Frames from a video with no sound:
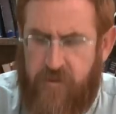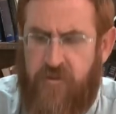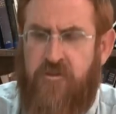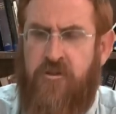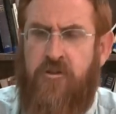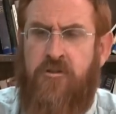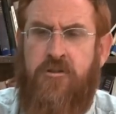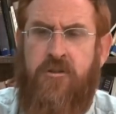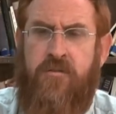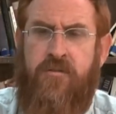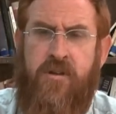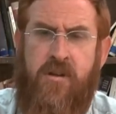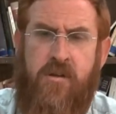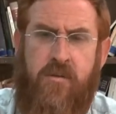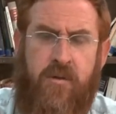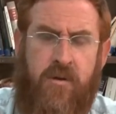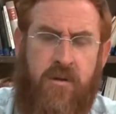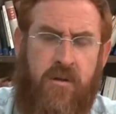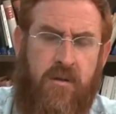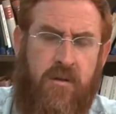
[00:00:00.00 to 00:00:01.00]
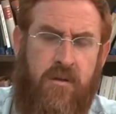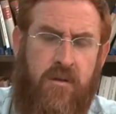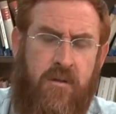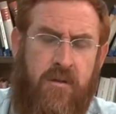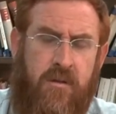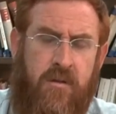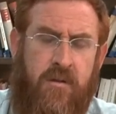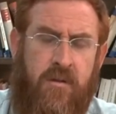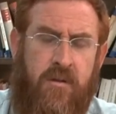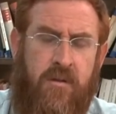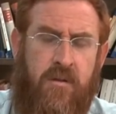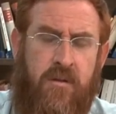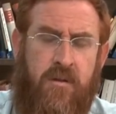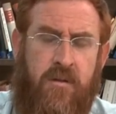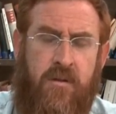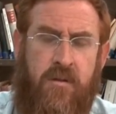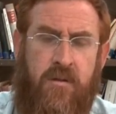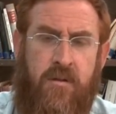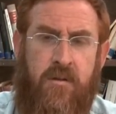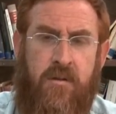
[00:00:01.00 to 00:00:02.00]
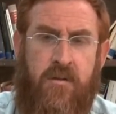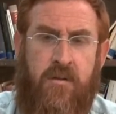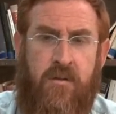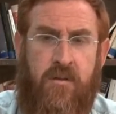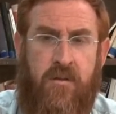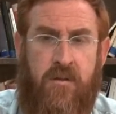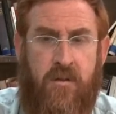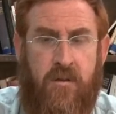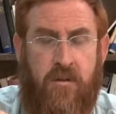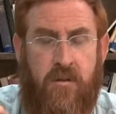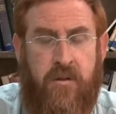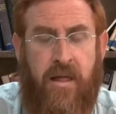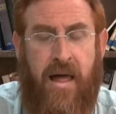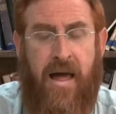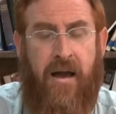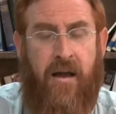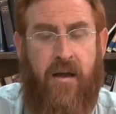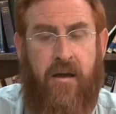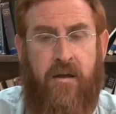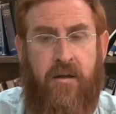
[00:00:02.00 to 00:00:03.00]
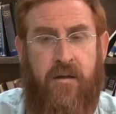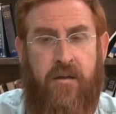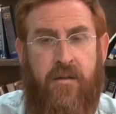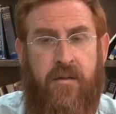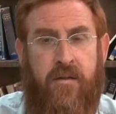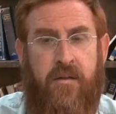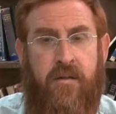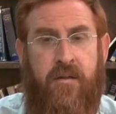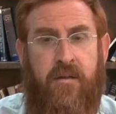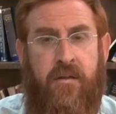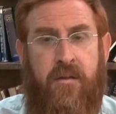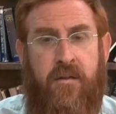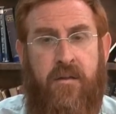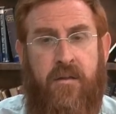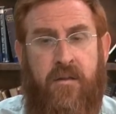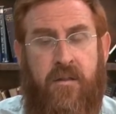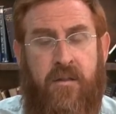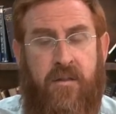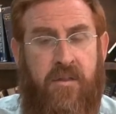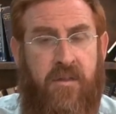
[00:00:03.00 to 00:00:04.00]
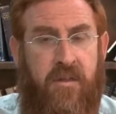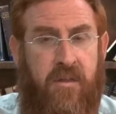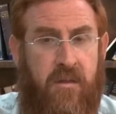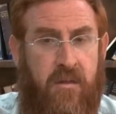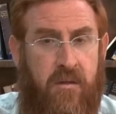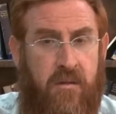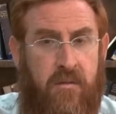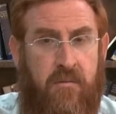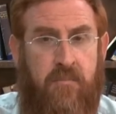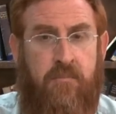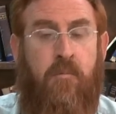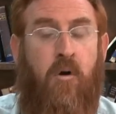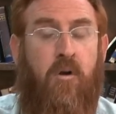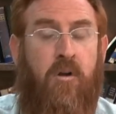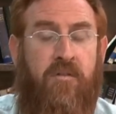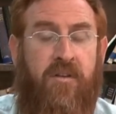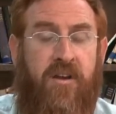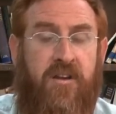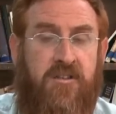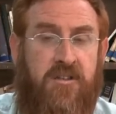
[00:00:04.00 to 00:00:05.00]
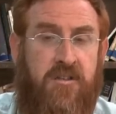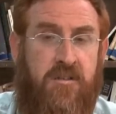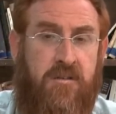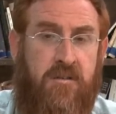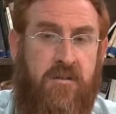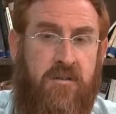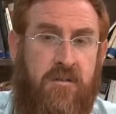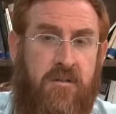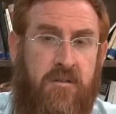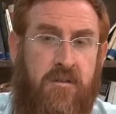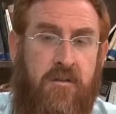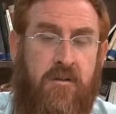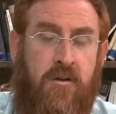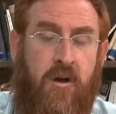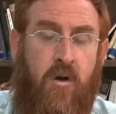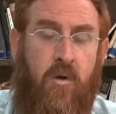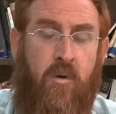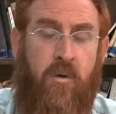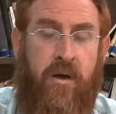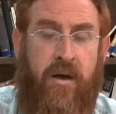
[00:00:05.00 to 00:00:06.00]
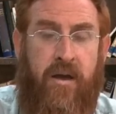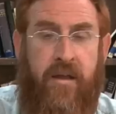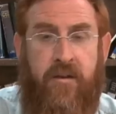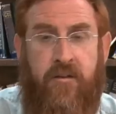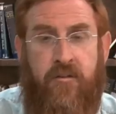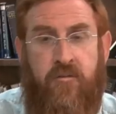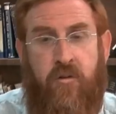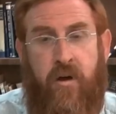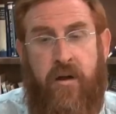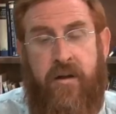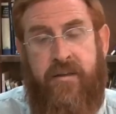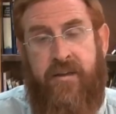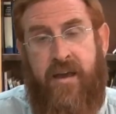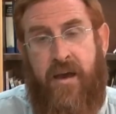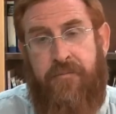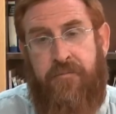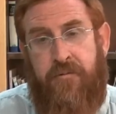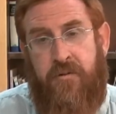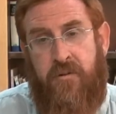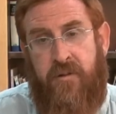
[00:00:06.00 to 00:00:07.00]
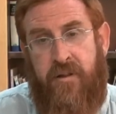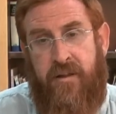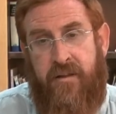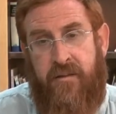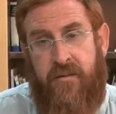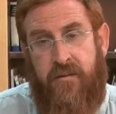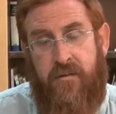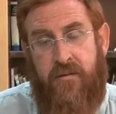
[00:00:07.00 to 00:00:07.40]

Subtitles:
the children of Israel to lack the motivation to go and try to capture the land?